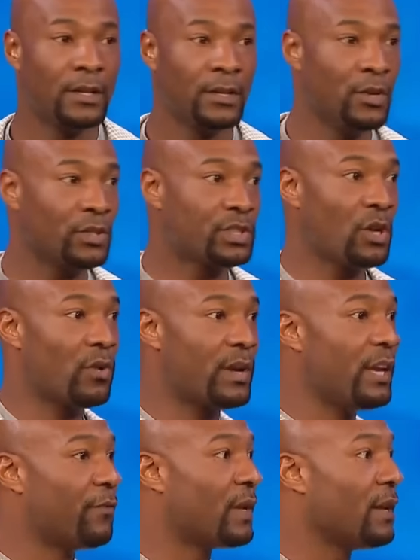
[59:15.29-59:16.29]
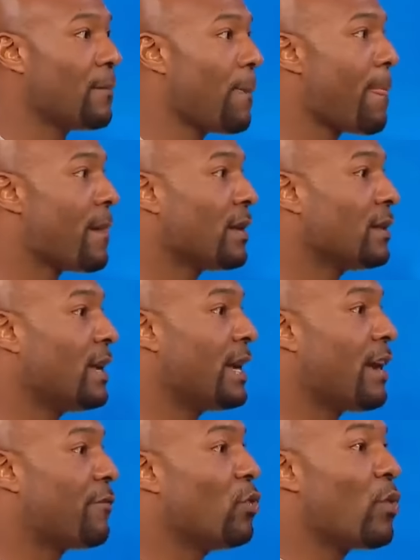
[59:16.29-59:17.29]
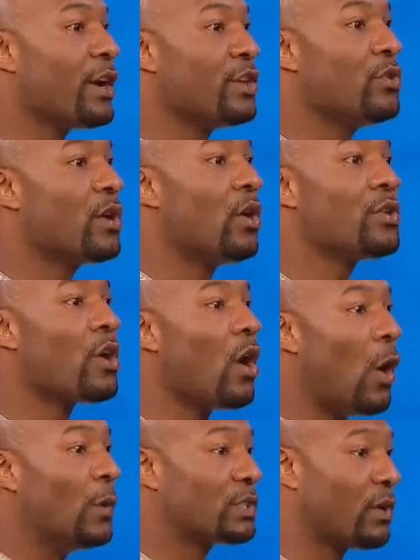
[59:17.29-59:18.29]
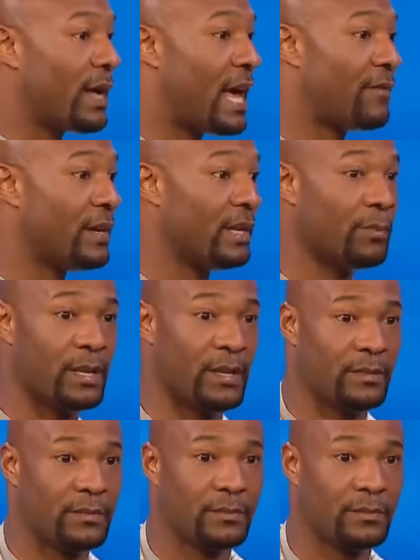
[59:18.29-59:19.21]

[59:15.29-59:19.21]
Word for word: You're so gifted that everywhere you go, you're always going to have an enemy.